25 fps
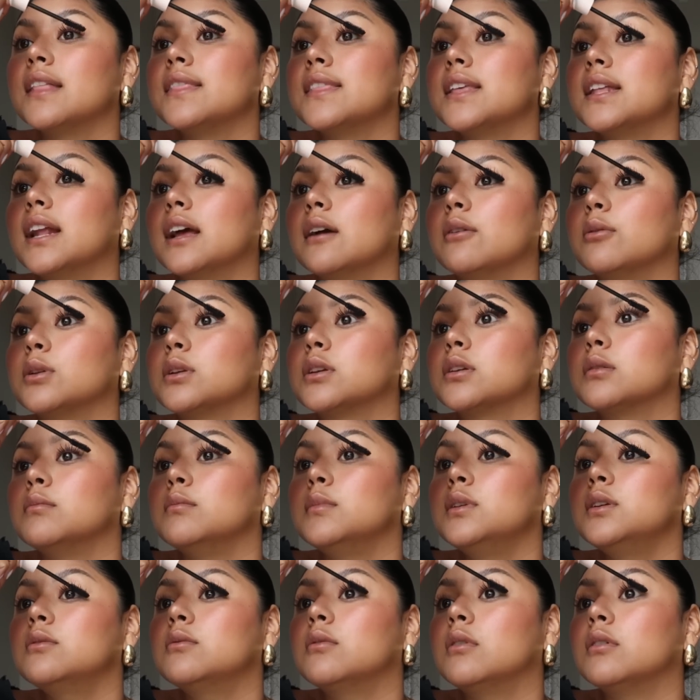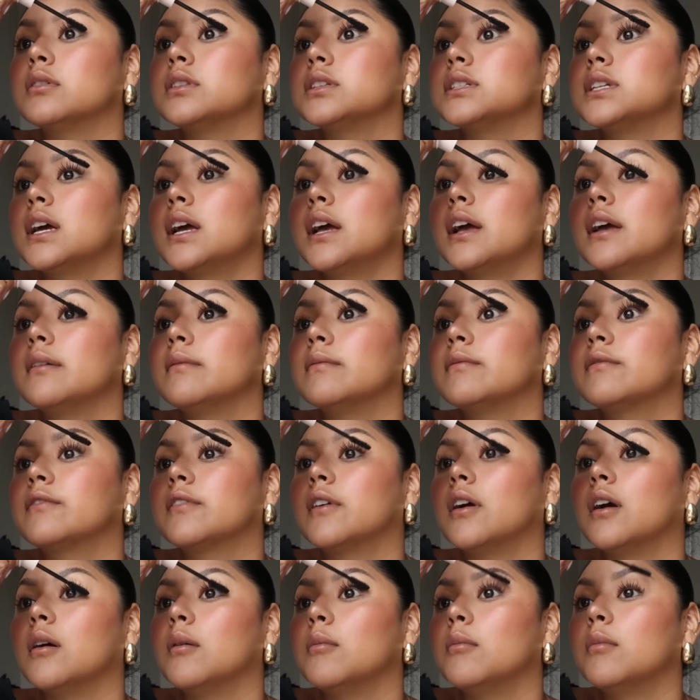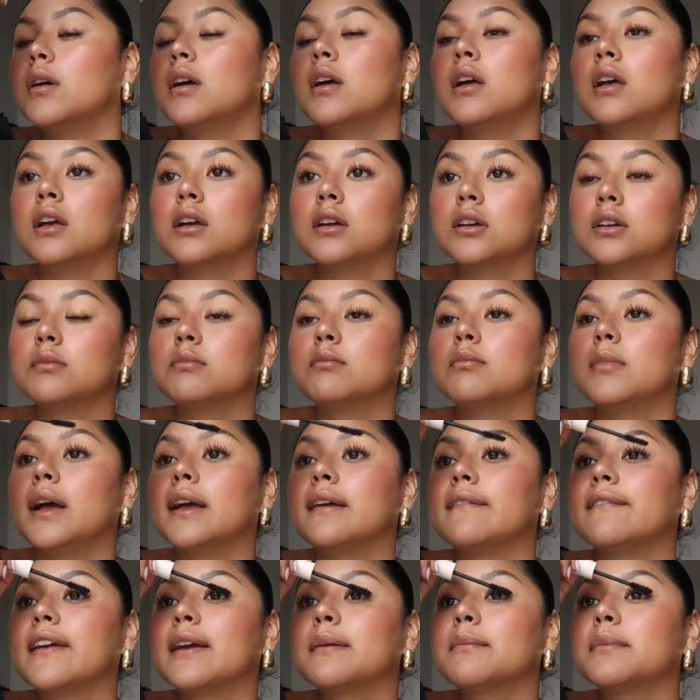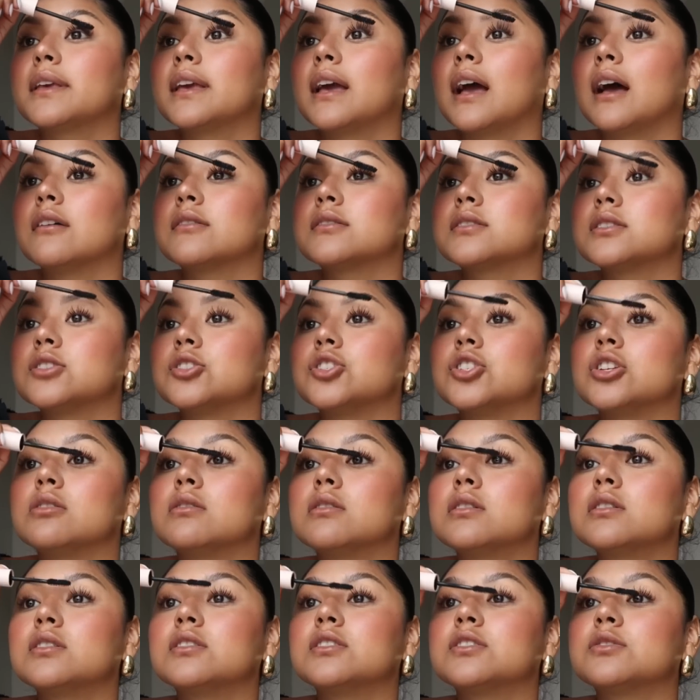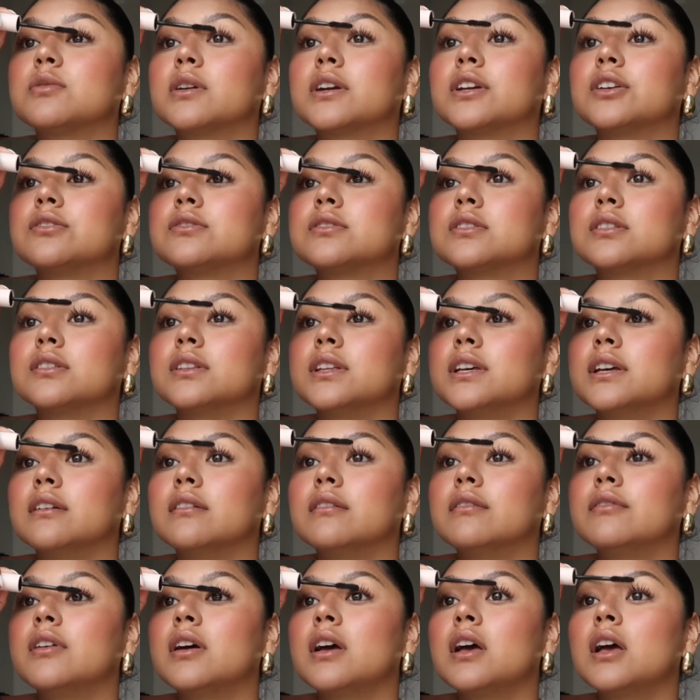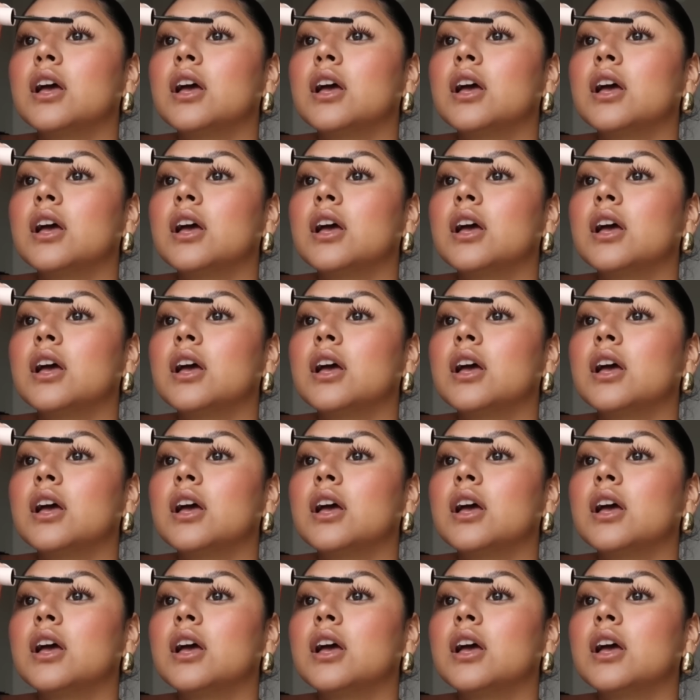And then I would commute all the time from my family house in Chino Hills, where I used to live,